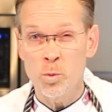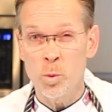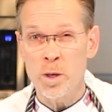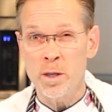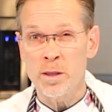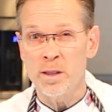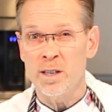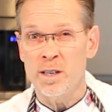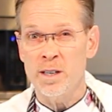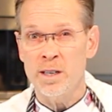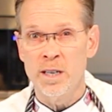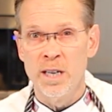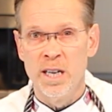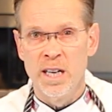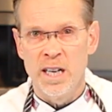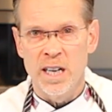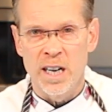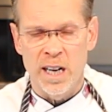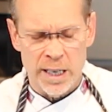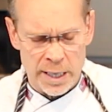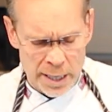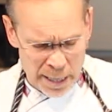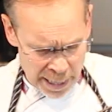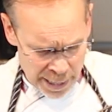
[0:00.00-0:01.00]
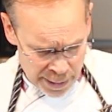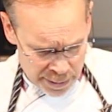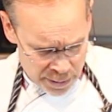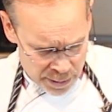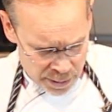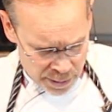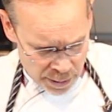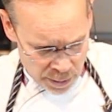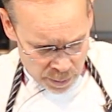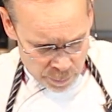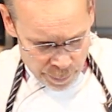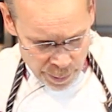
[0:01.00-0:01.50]
with a
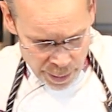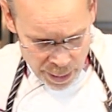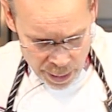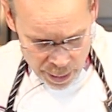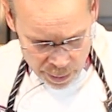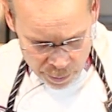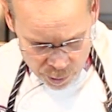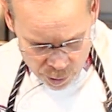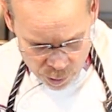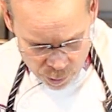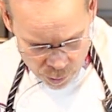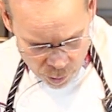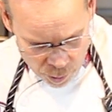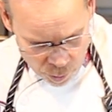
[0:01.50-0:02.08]
nonstick pan. You